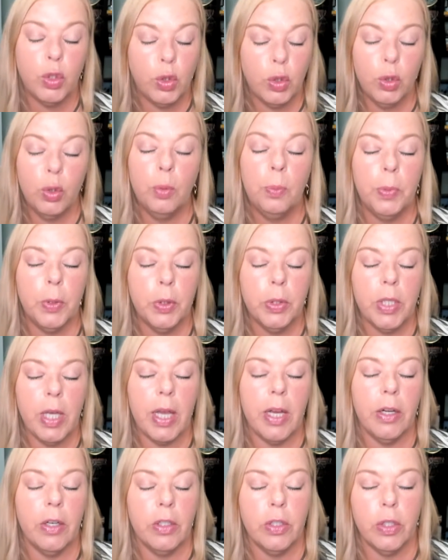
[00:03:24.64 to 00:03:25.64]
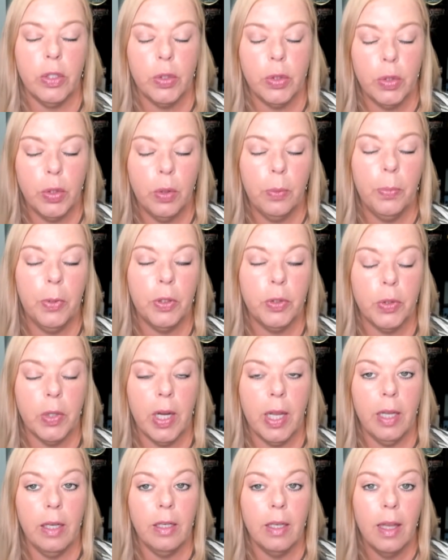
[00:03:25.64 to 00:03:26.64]
super tired, you're super
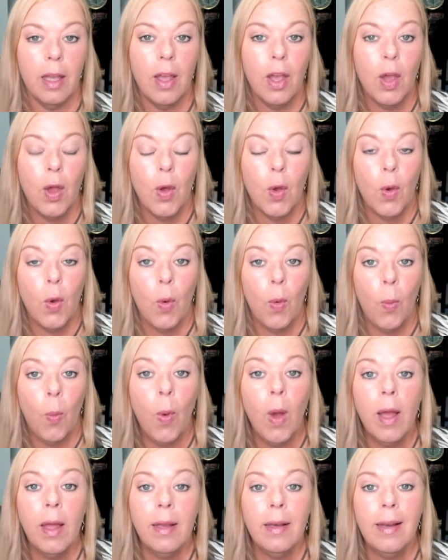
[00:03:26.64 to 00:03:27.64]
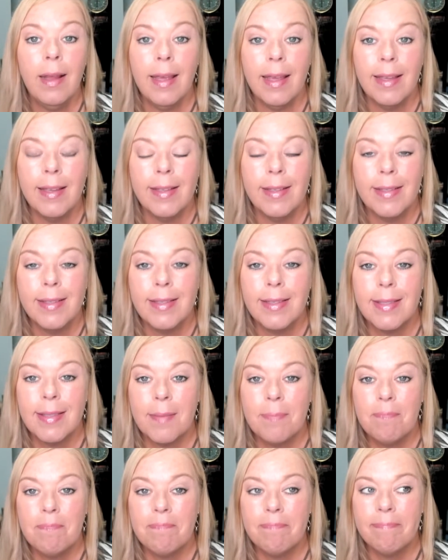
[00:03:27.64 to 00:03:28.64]
drained, one is
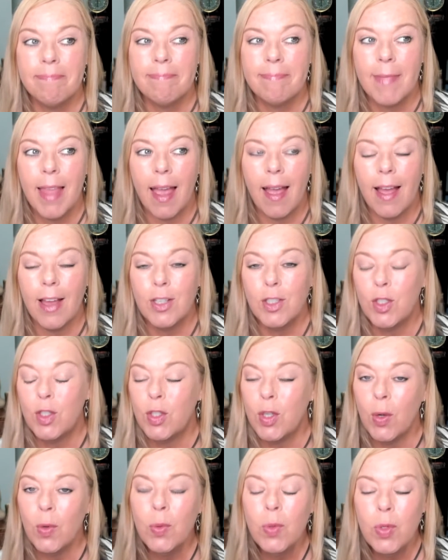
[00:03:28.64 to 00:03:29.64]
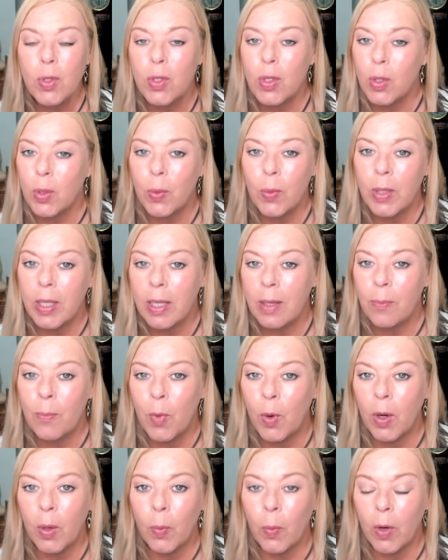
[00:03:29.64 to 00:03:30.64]
don't do any
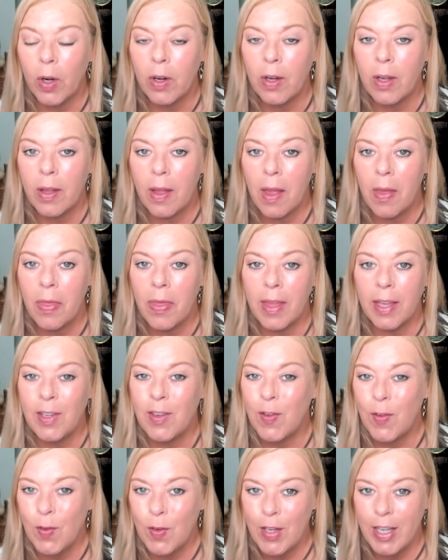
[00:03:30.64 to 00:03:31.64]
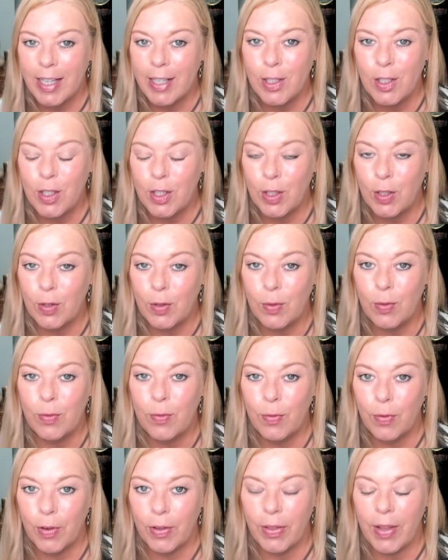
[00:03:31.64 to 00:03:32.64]
more work than you need to
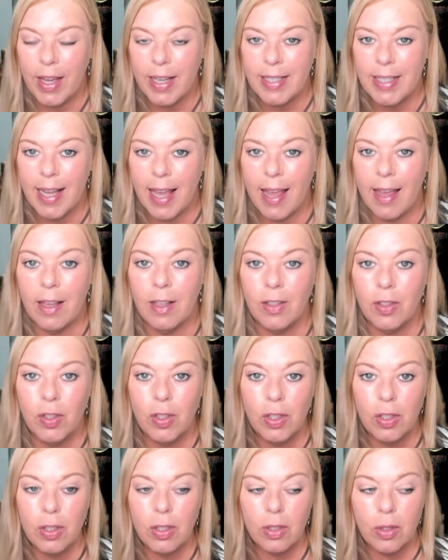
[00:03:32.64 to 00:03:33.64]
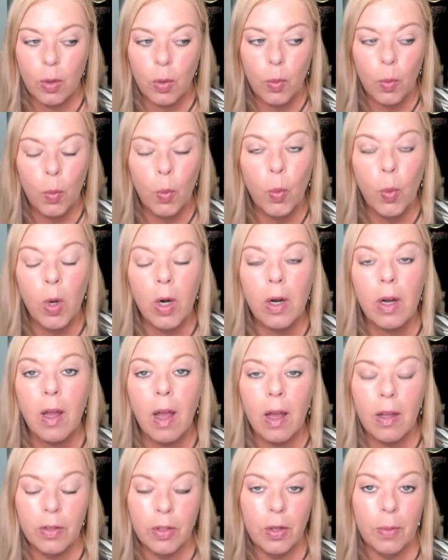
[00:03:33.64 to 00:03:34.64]
for that day. Just work
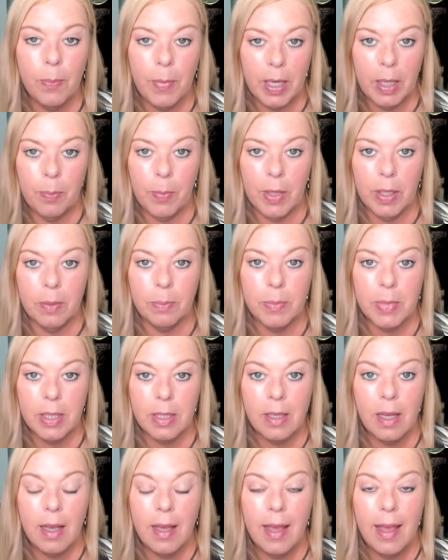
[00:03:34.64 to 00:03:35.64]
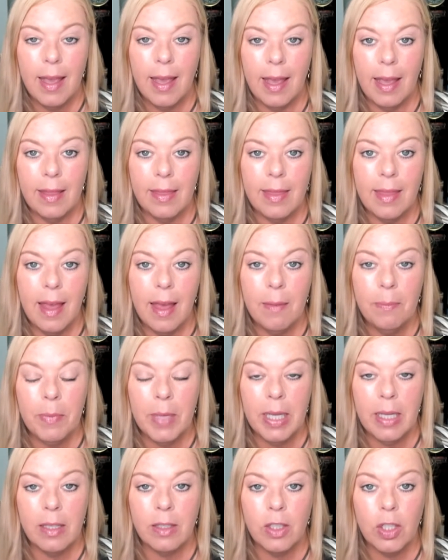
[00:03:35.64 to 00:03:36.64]
on your minimums. And that
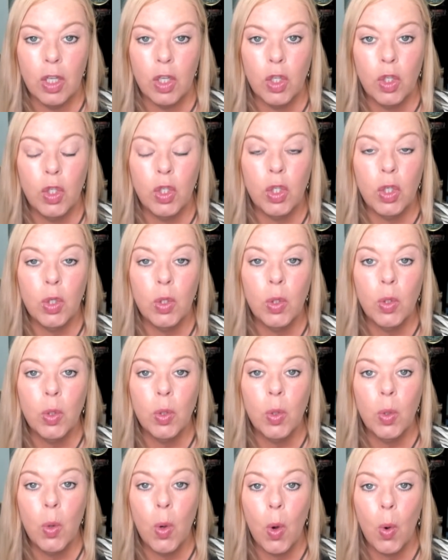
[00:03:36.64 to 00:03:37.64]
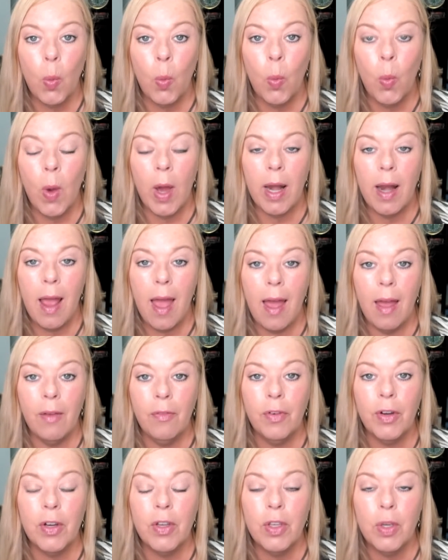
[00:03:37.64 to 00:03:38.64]
means do
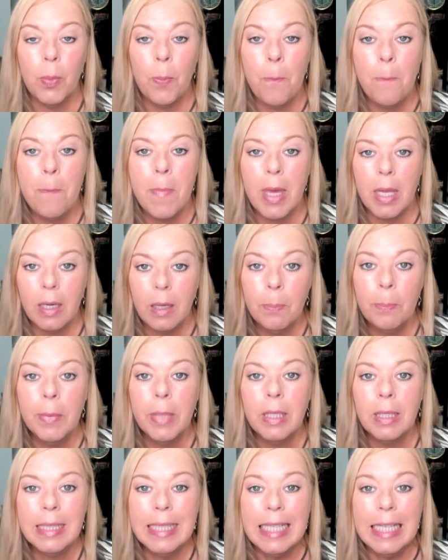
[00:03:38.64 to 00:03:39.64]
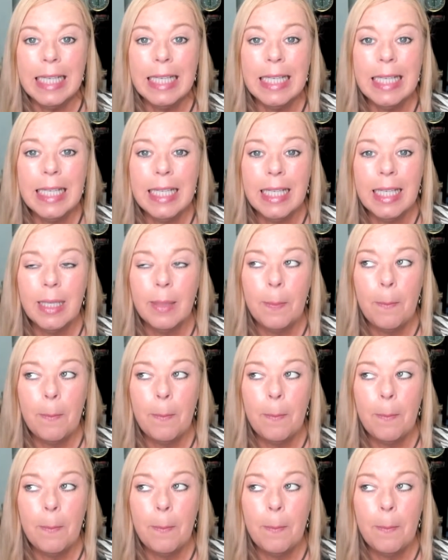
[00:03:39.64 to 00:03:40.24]
whatever you minimally